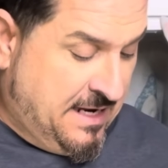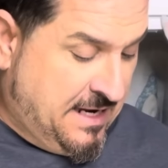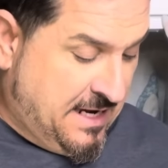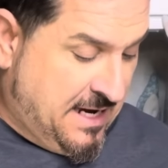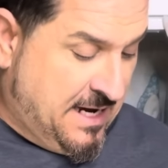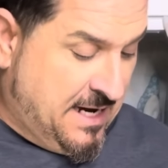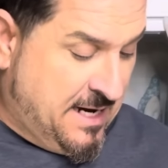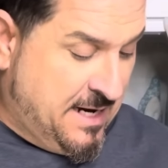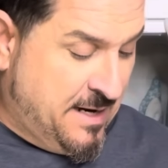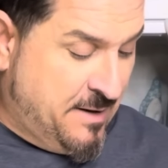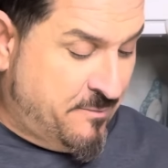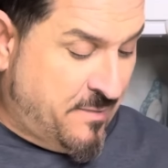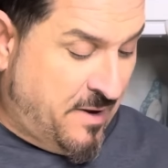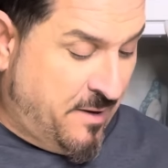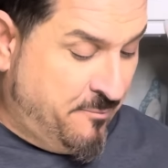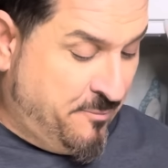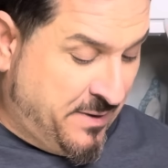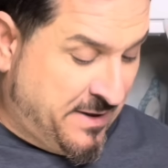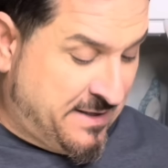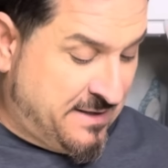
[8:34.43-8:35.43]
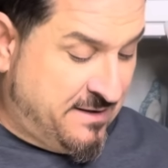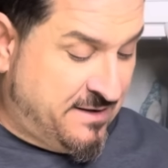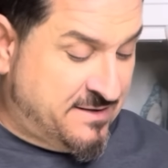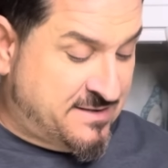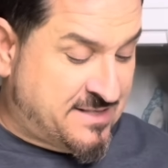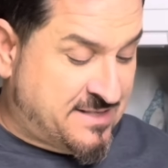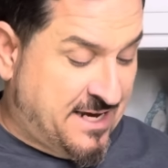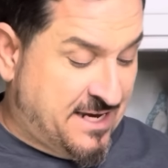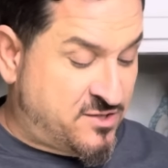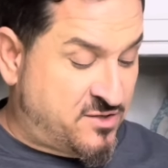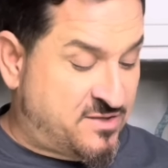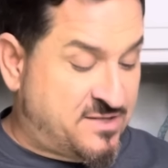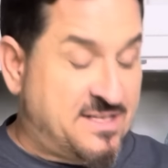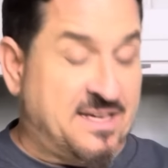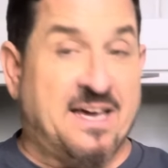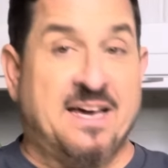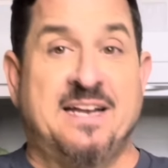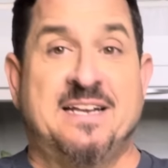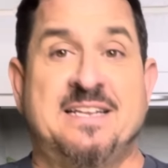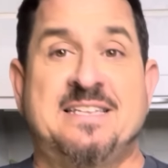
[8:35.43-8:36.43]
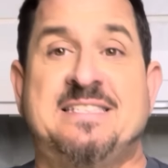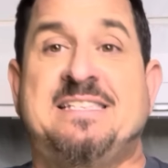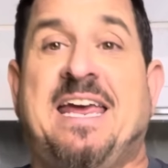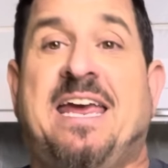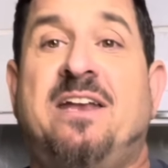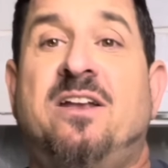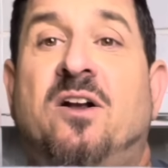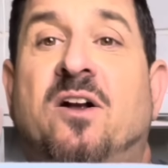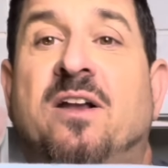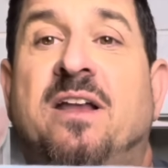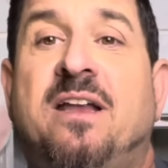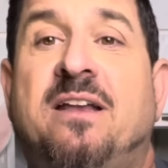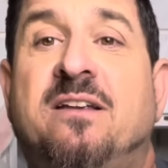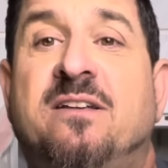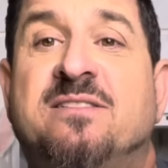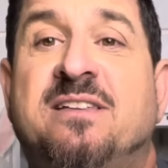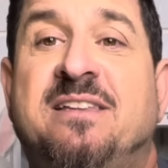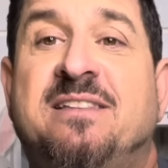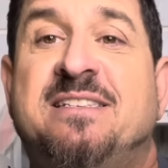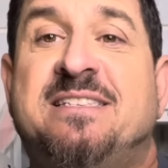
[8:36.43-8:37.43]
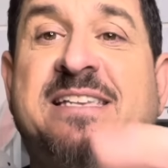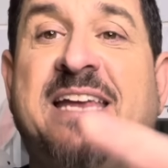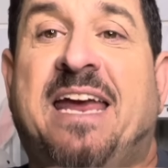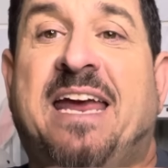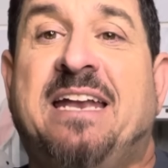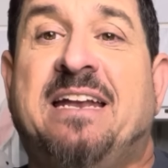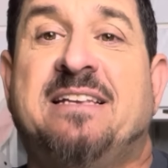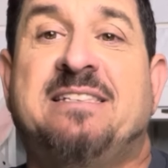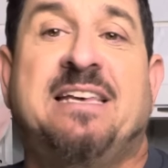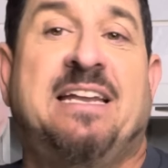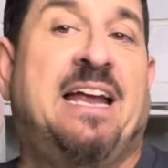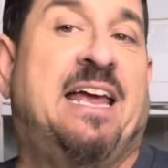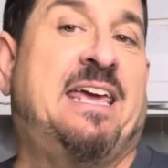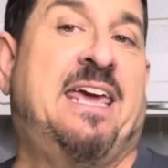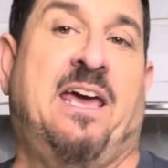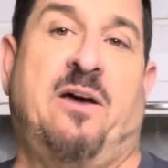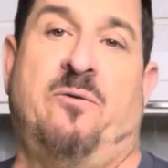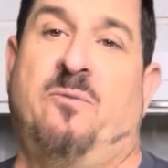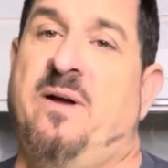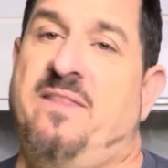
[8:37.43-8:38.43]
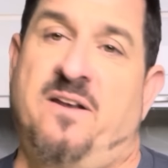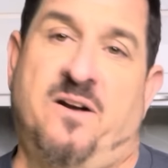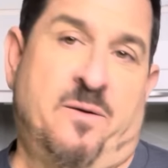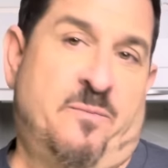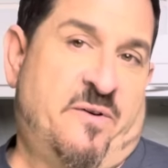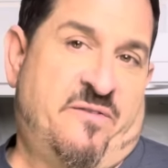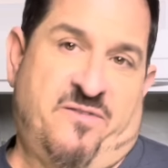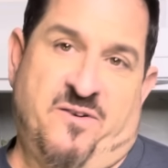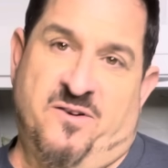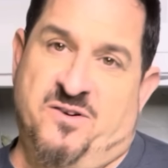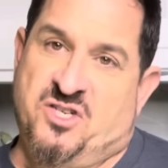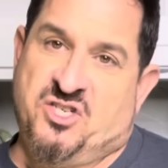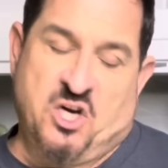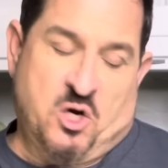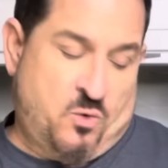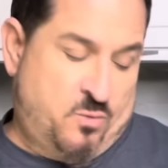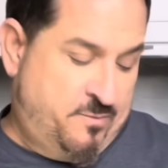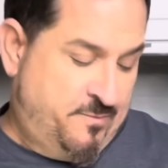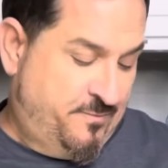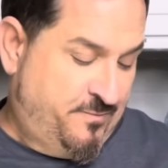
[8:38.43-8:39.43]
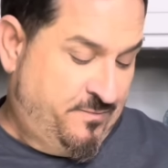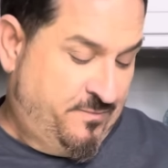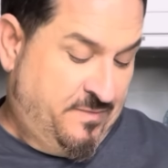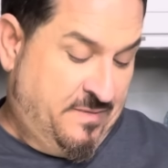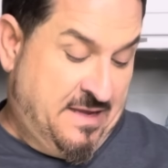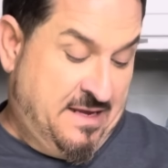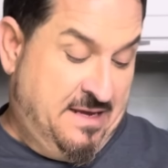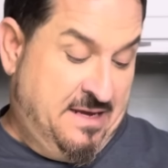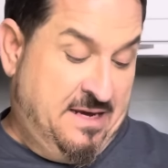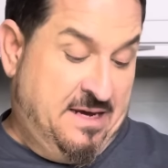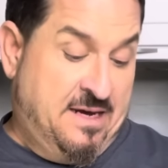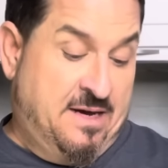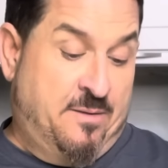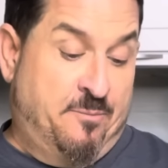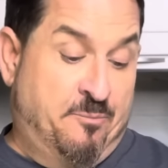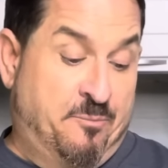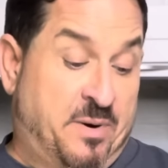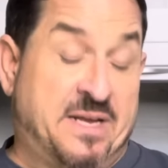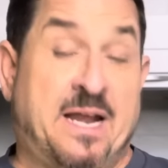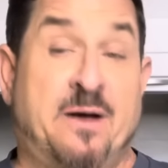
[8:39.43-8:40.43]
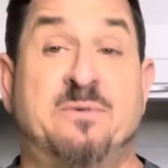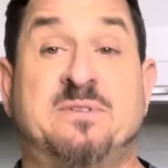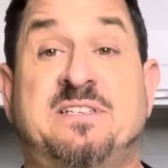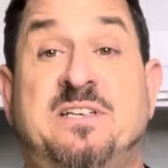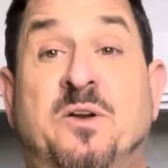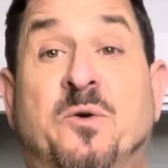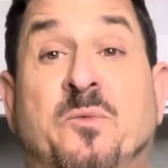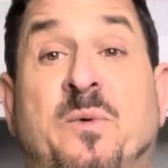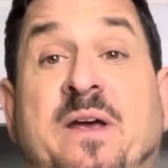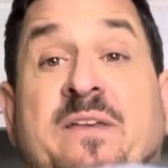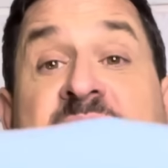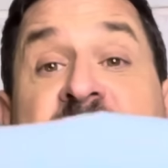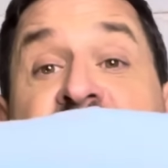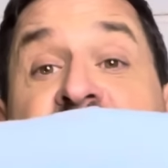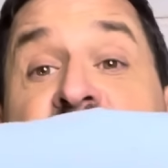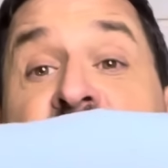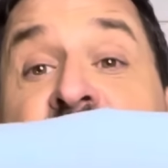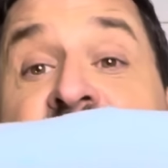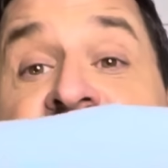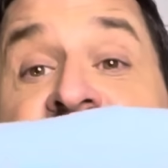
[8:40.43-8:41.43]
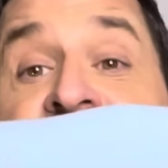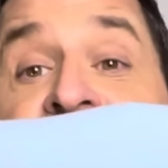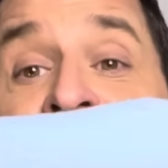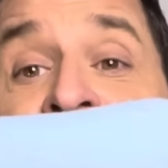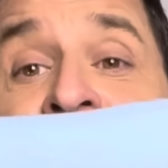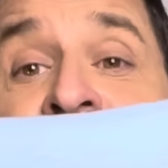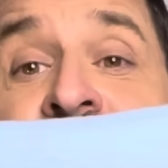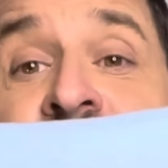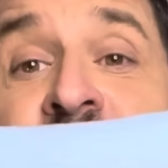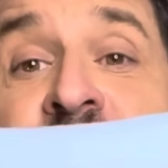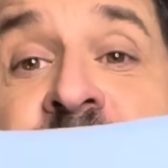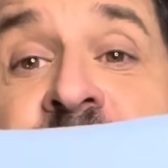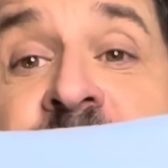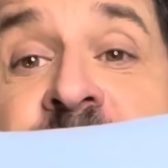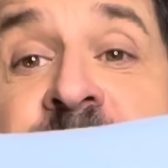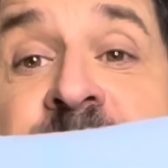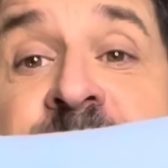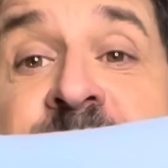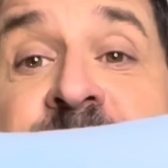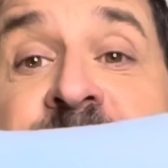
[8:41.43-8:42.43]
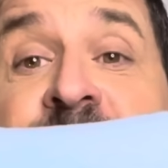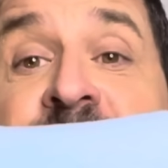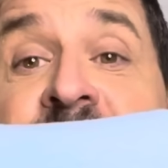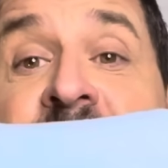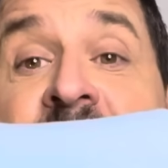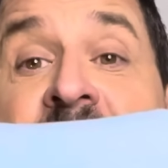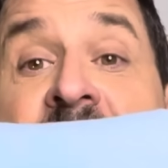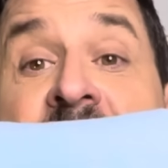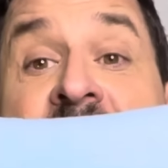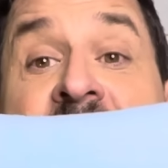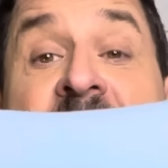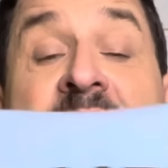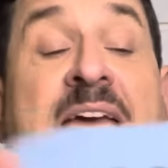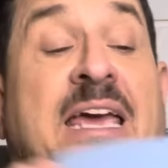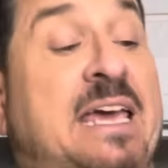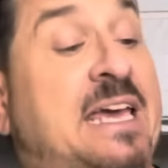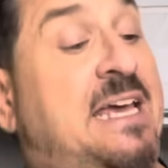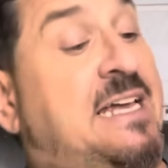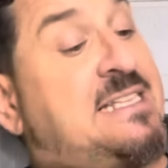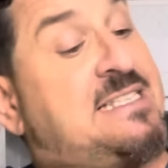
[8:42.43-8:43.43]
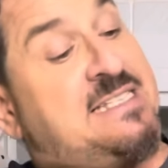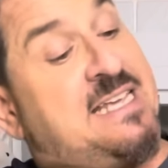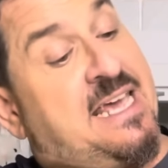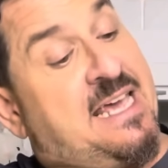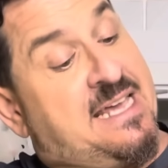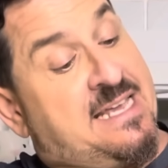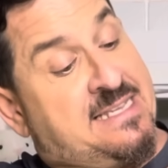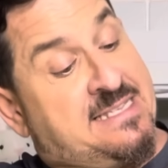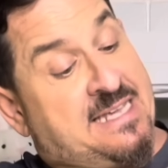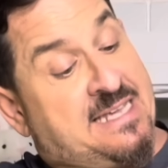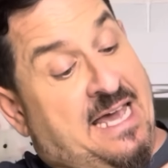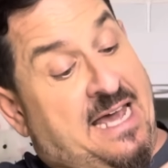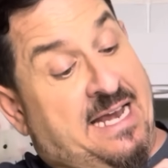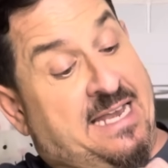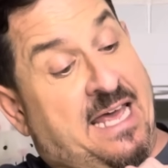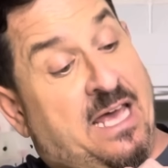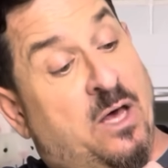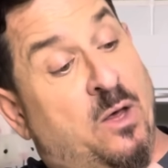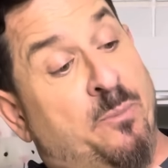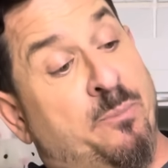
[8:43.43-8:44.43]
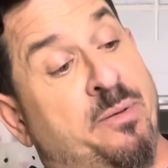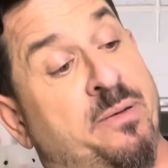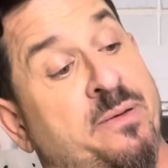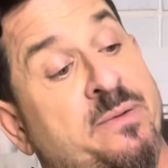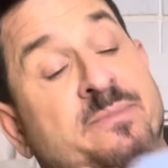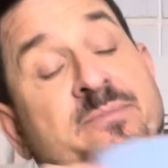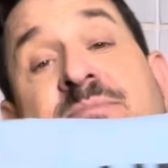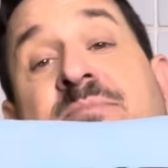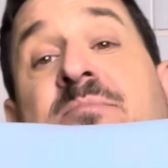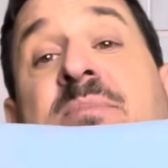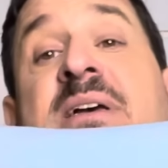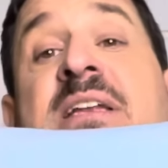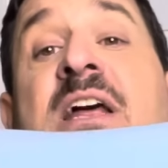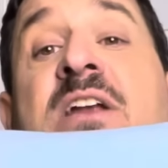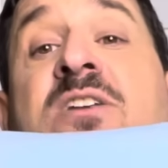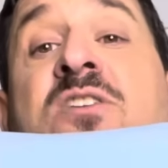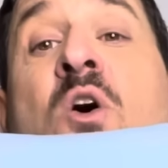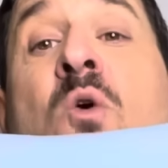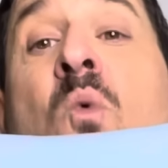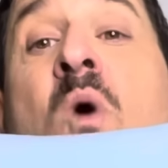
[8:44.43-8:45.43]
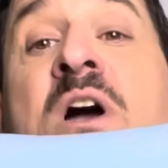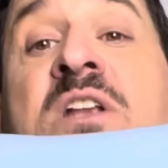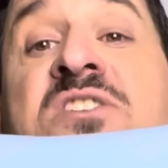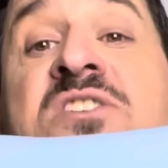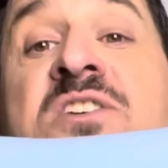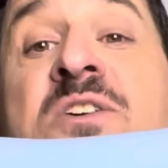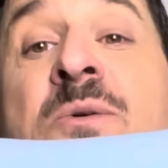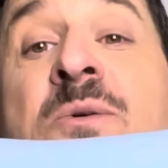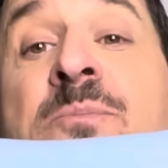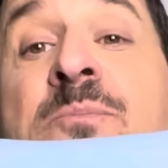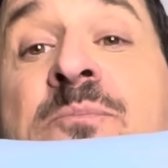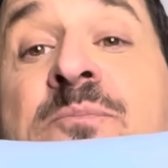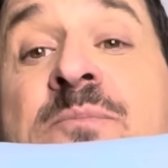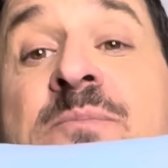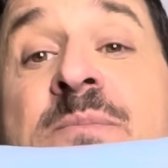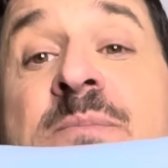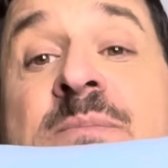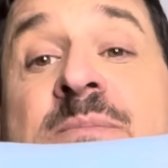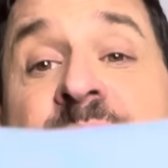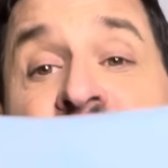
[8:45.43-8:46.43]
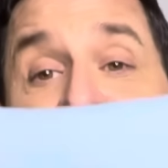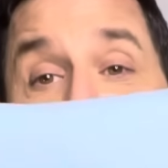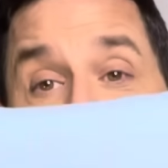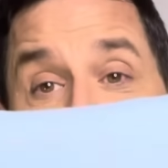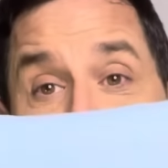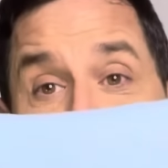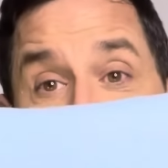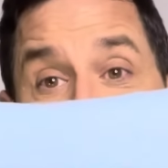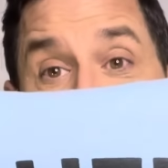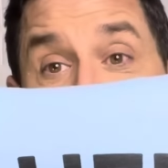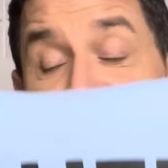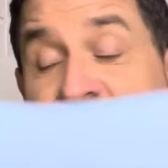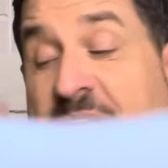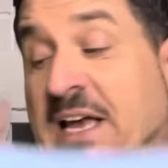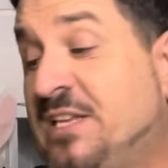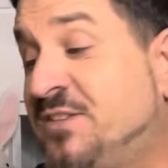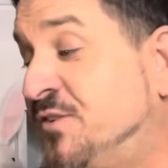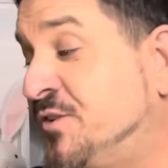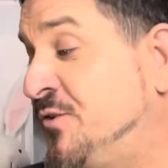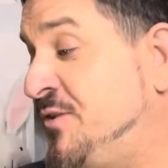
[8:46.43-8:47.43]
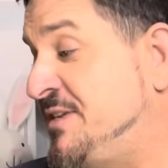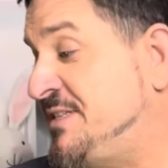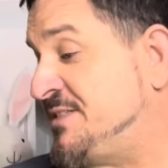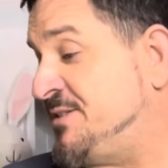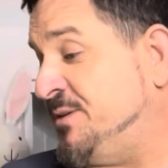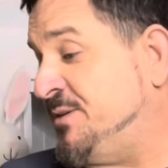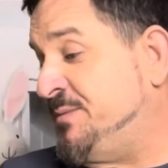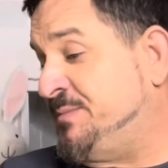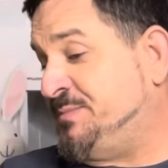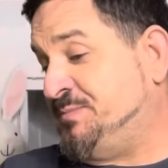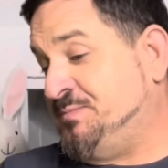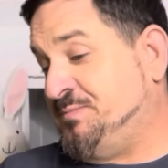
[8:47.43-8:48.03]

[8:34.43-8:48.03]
But as you see, I got a stain on it. You see the stain? I said, I can't wear that on my first show, but I was going to wear this for Crystal. It says, I'd help, but I don't want to. That's for Crystal.